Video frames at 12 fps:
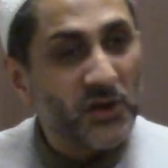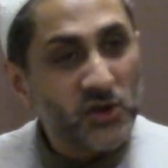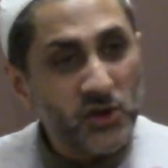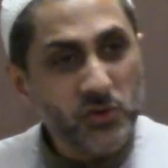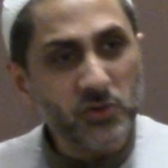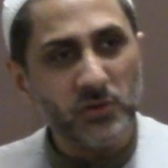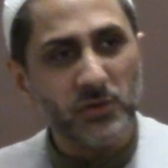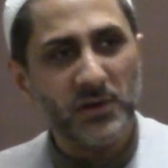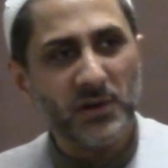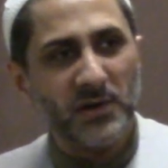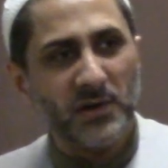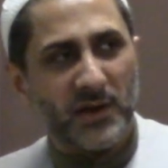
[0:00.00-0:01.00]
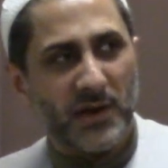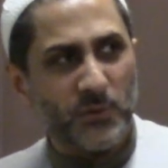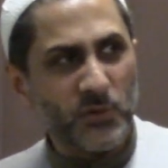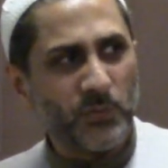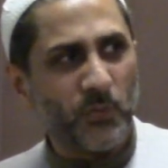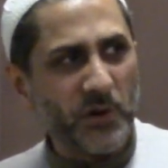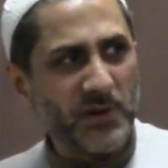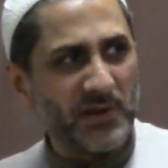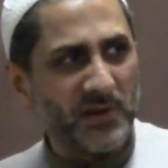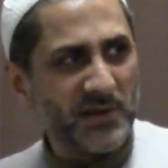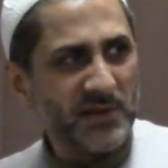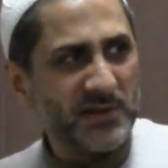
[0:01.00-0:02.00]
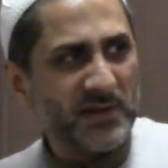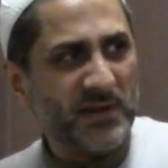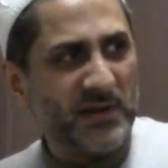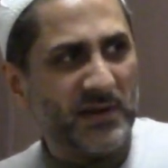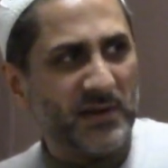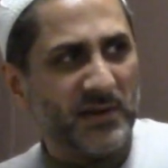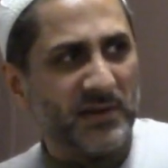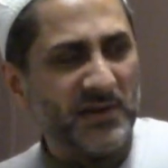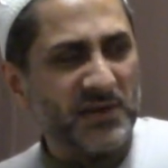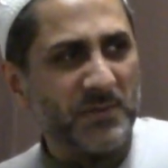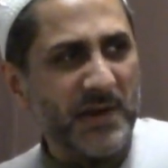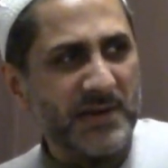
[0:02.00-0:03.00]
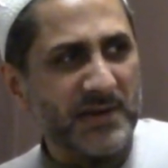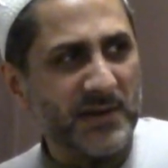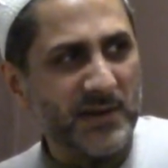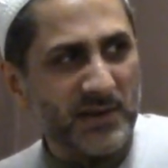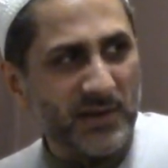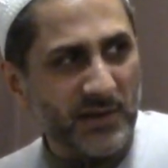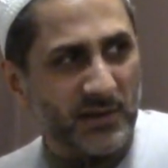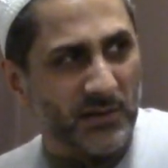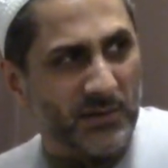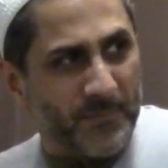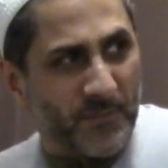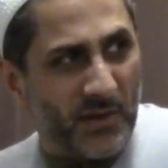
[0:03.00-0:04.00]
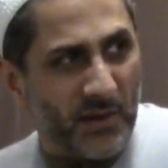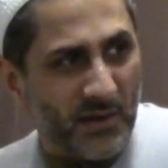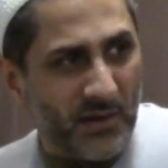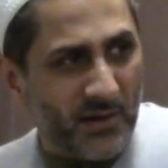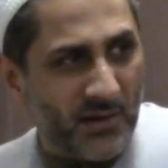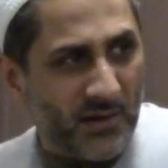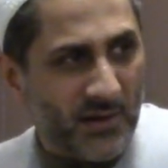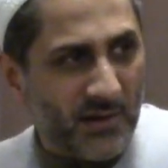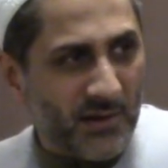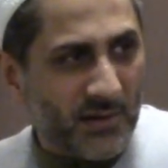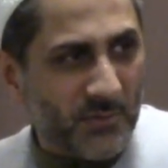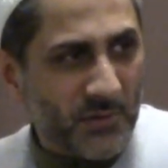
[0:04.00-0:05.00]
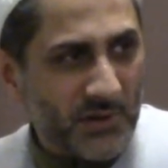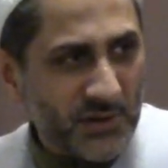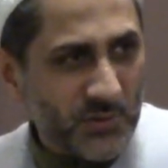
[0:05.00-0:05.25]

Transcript: Two, and I want to point at this, this might hurt a little, but as